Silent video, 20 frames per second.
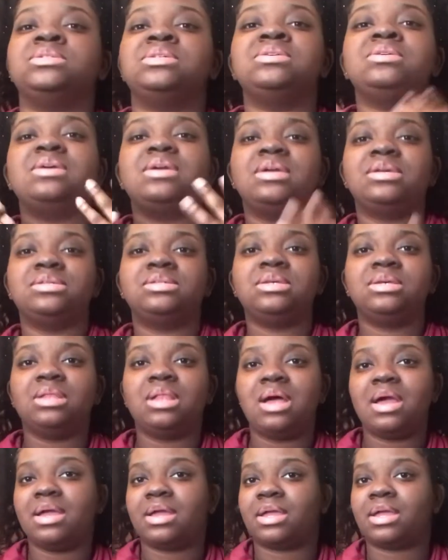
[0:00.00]
It isn't
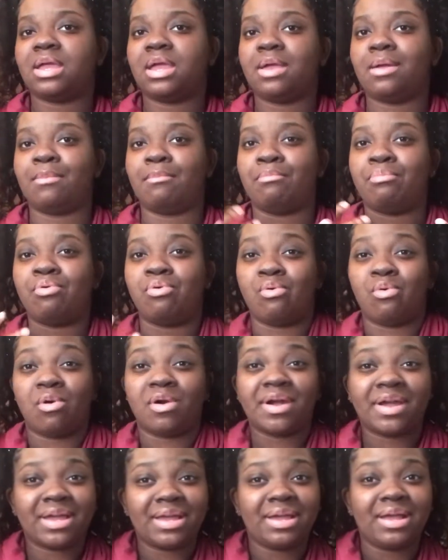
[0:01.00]
like
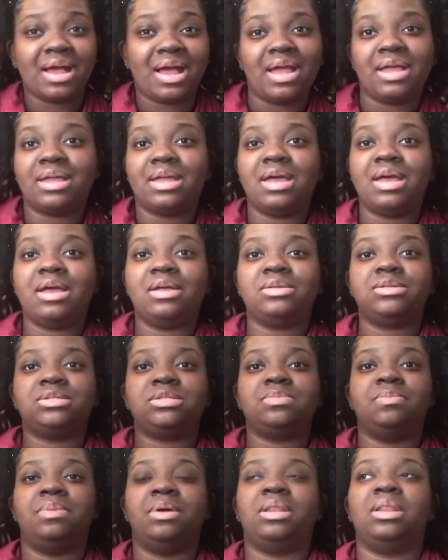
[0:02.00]
important, I
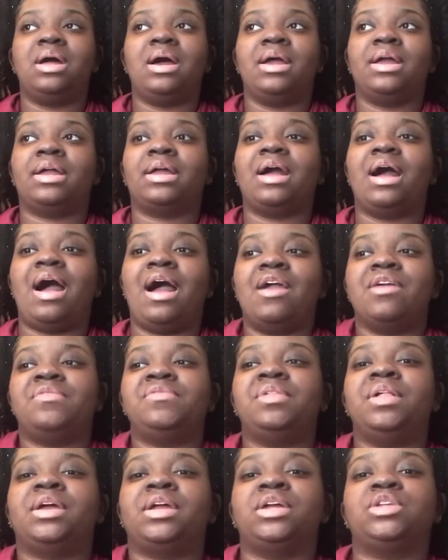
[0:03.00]
guess, but like, I
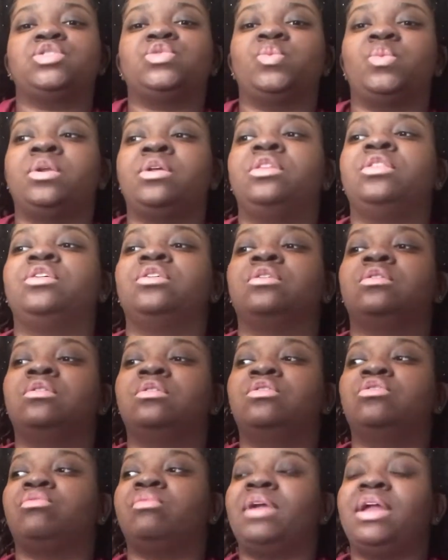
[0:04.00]
feel like it's one of the
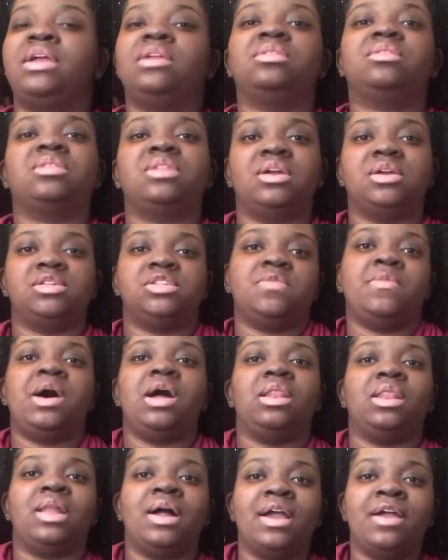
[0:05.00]
great things
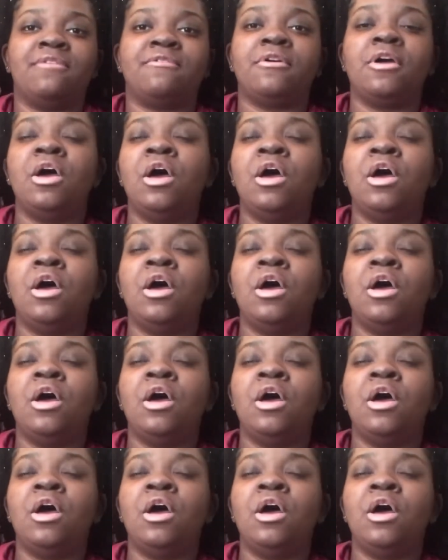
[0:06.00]
about life.